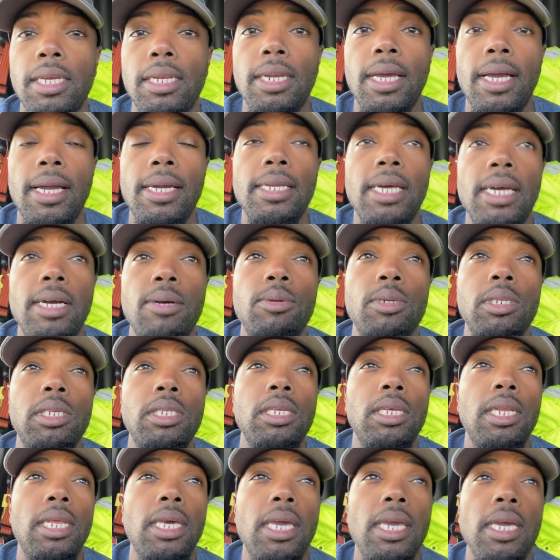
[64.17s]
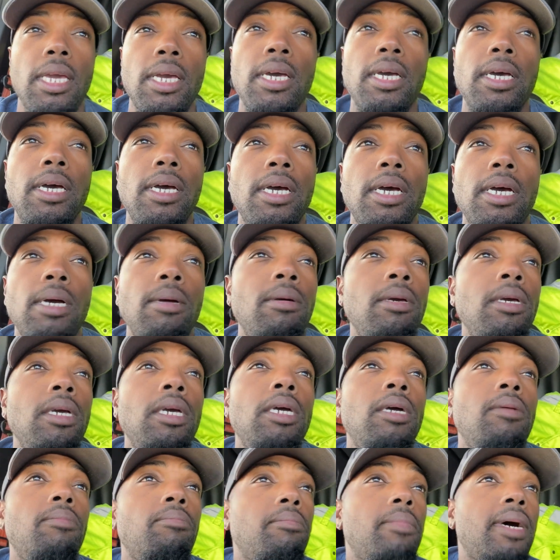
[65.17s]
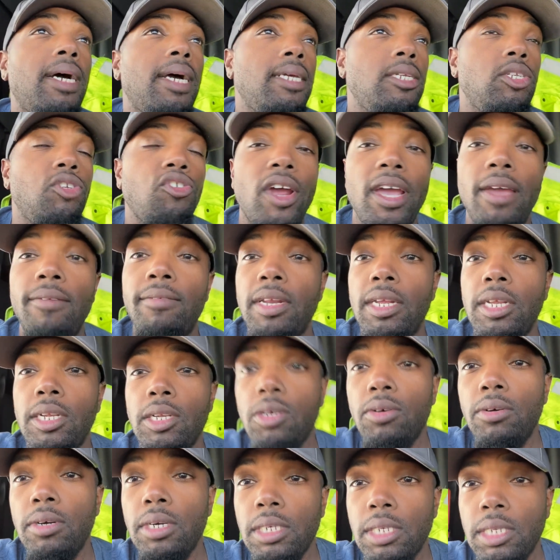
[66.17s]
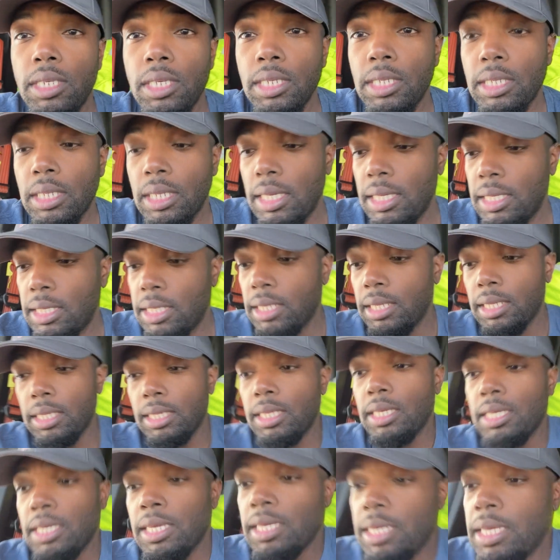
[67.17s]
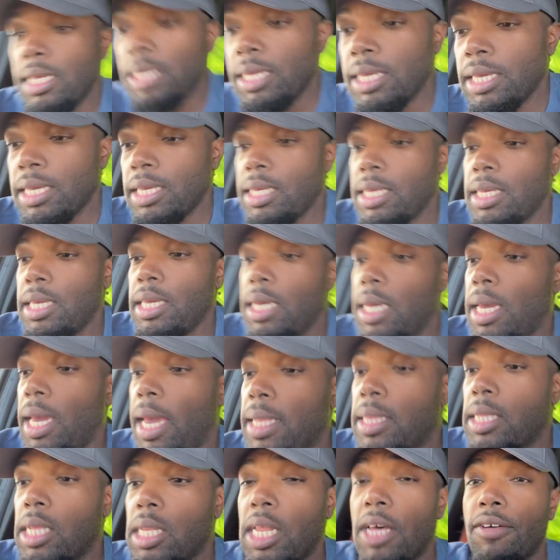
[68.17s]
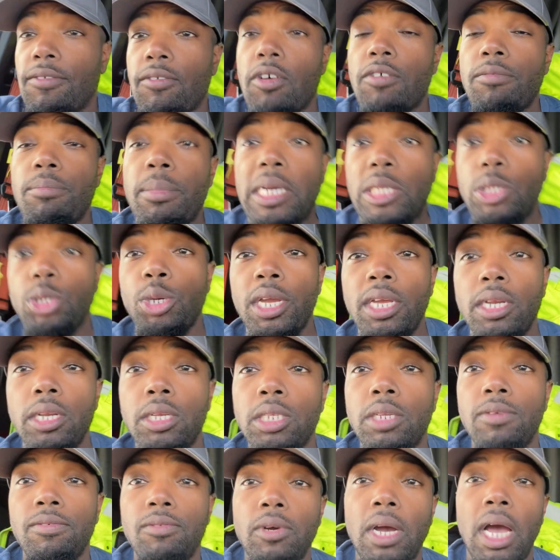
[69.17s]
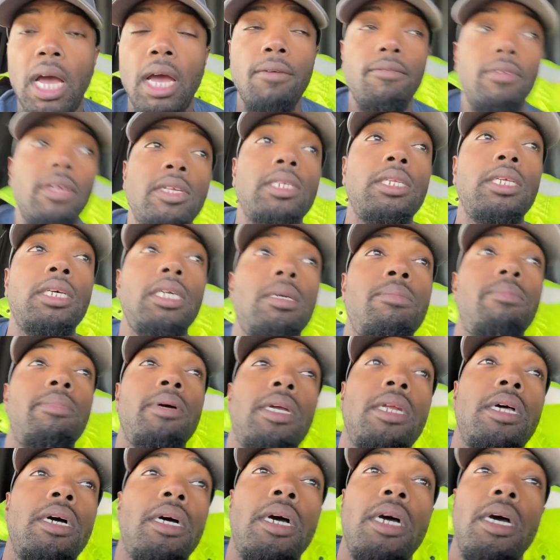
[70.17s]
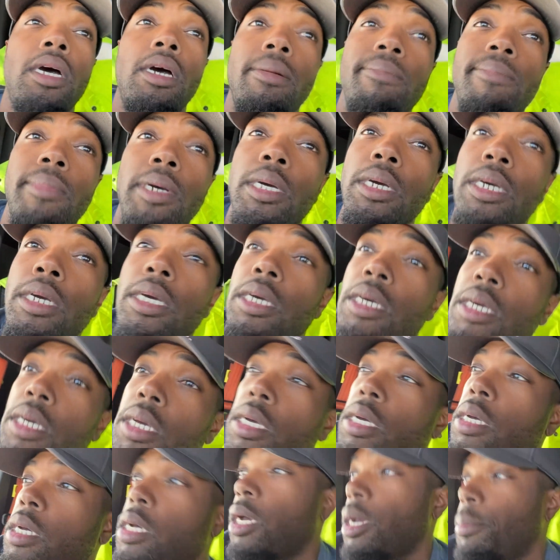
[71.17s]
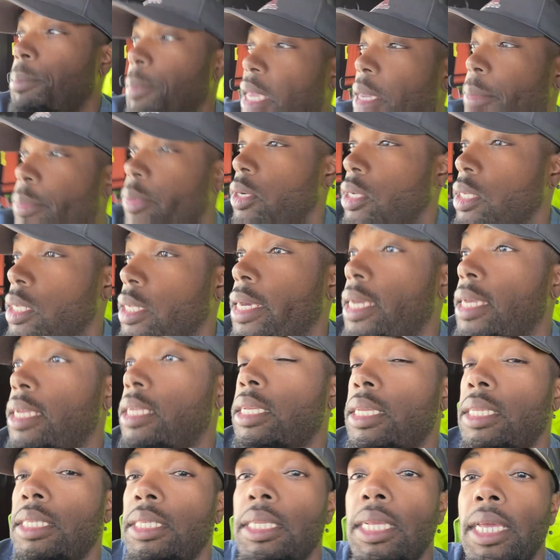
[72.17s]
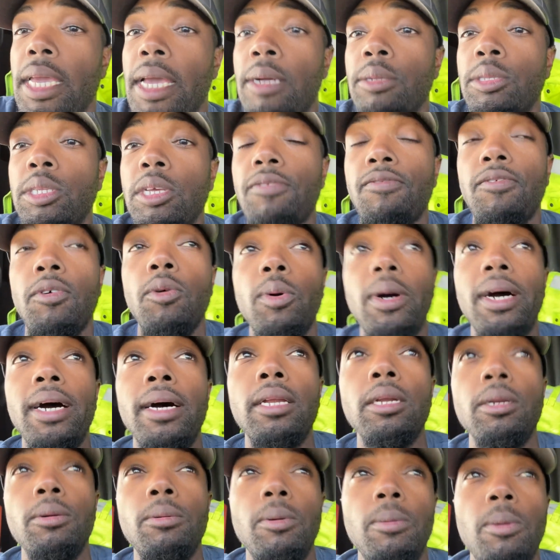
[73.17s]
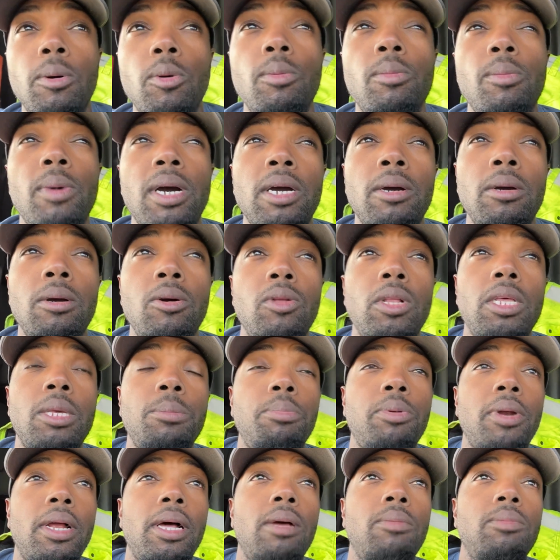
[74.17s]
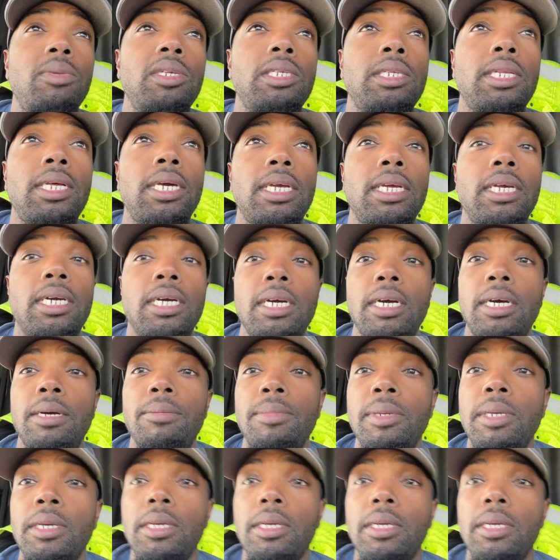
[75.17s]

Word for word: nine hours today. Uh, my driving endurance just isn't at the level of my trainers, obviously, but um, I'm able to like stay out there for a while. My only problem is like um,